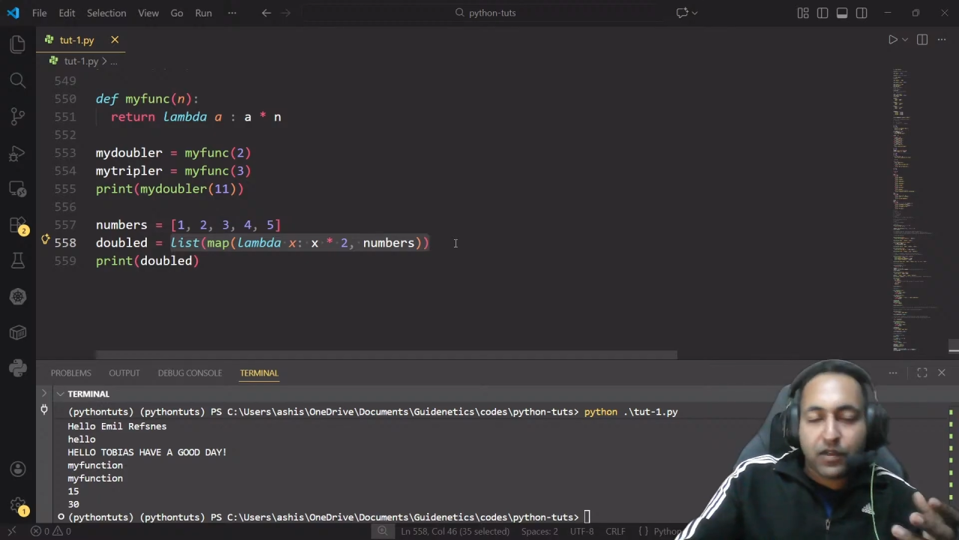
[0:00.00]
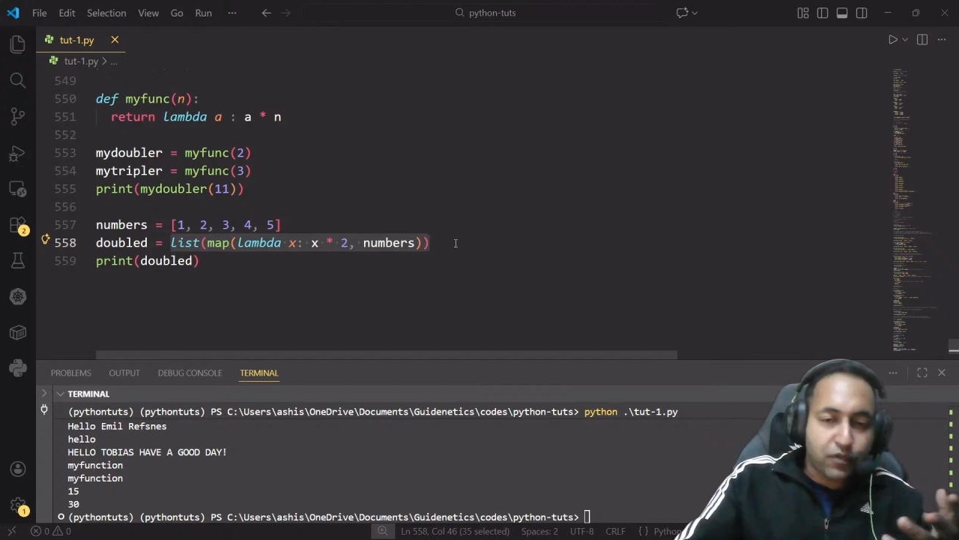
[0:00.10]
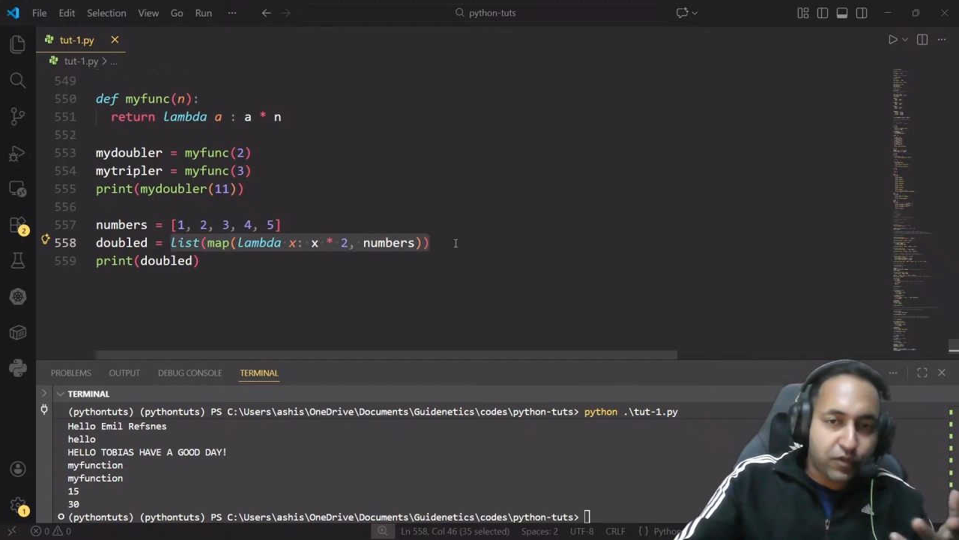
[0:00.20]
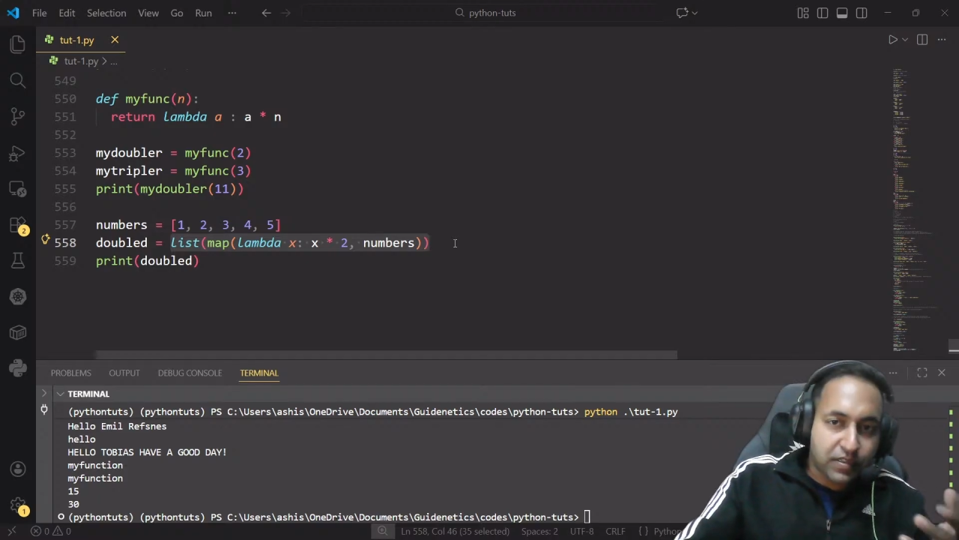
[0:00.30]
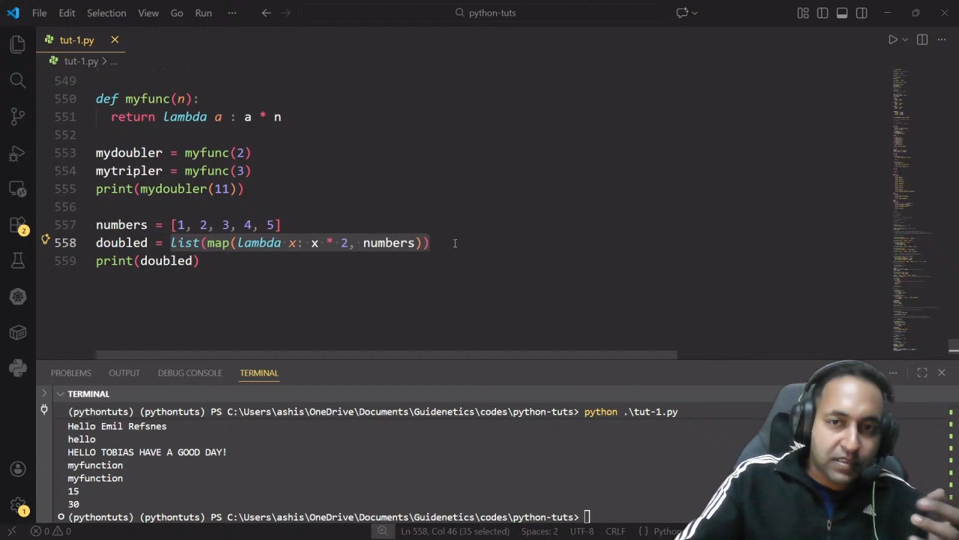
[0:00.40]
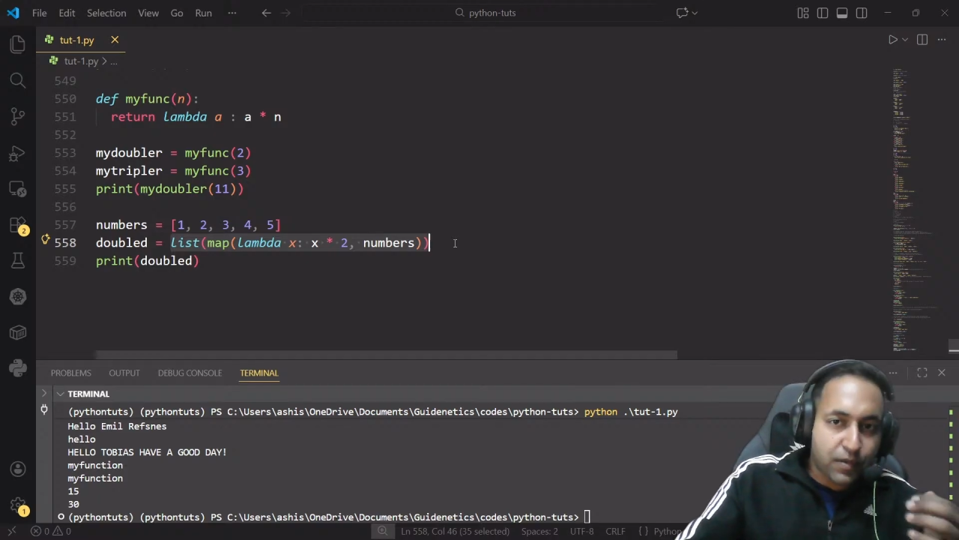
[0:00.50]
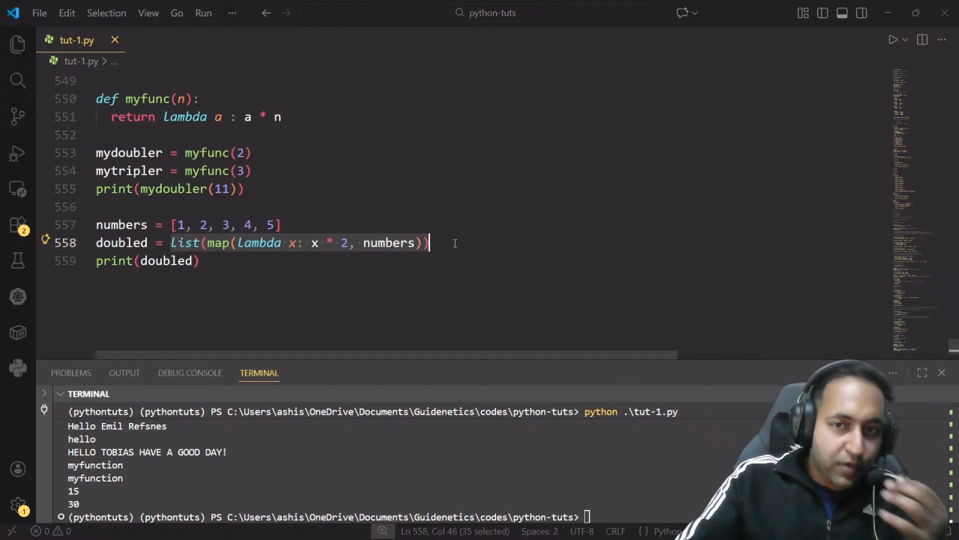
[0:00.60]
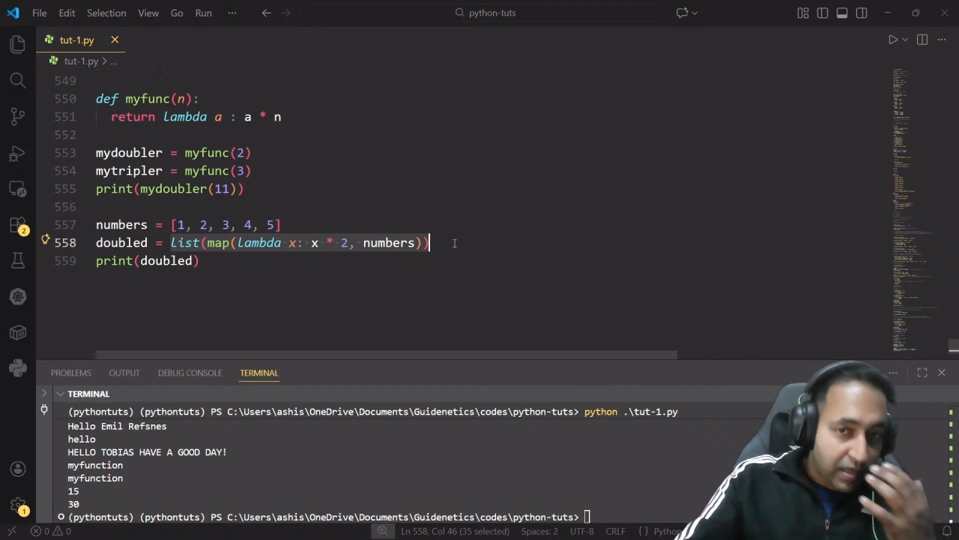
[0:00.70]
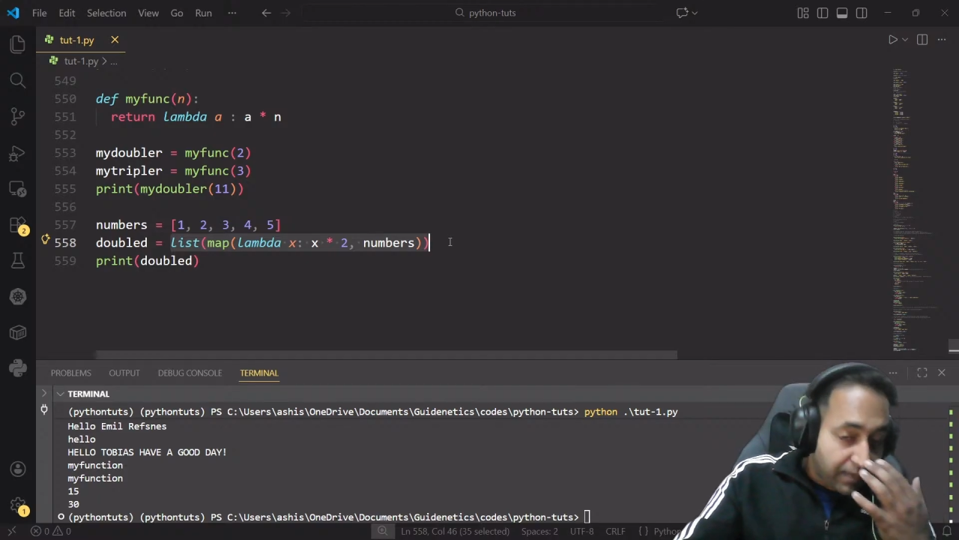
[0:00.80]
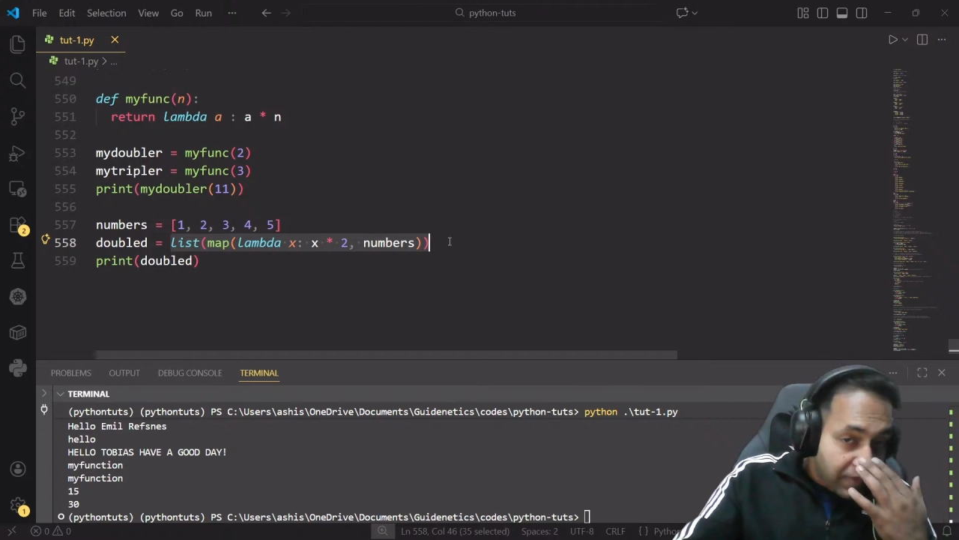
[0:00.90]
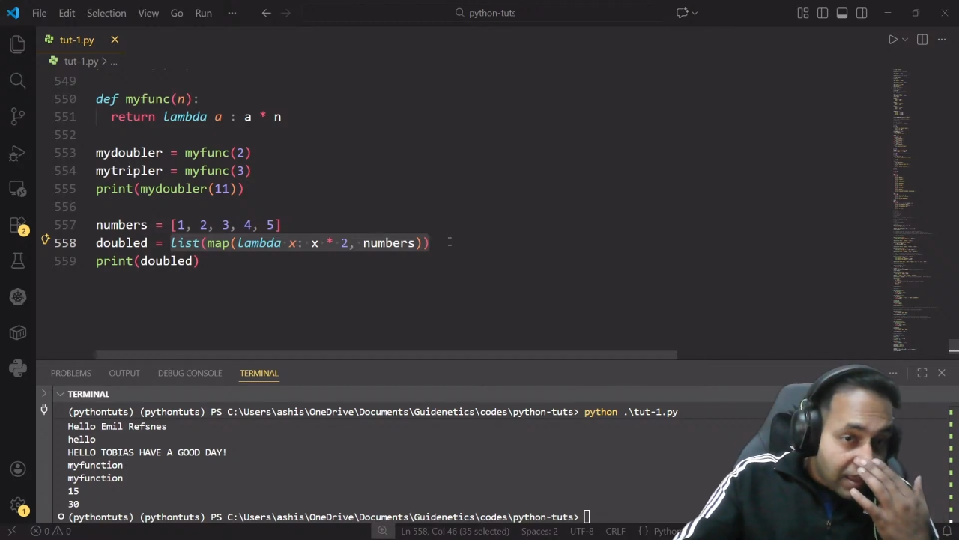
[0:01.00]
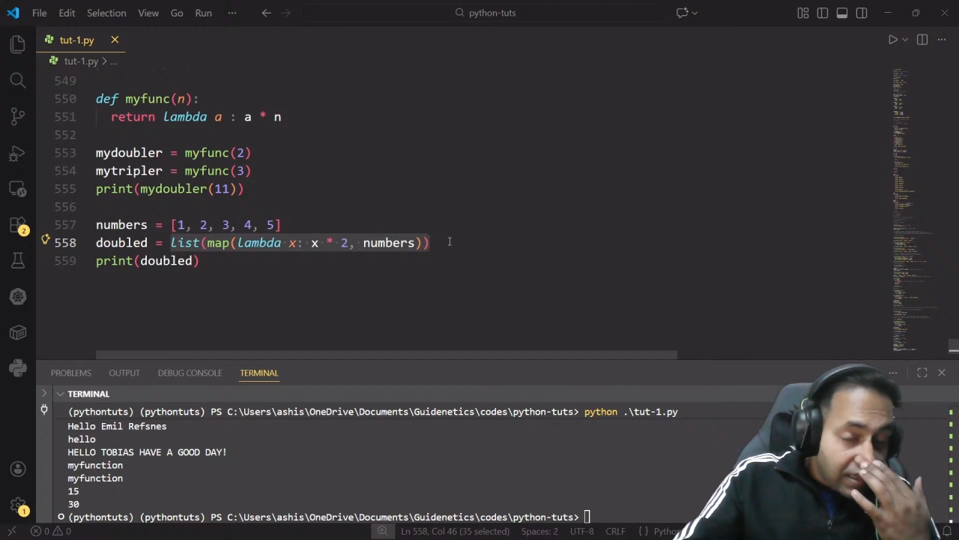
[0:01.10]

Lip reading: the code to someone,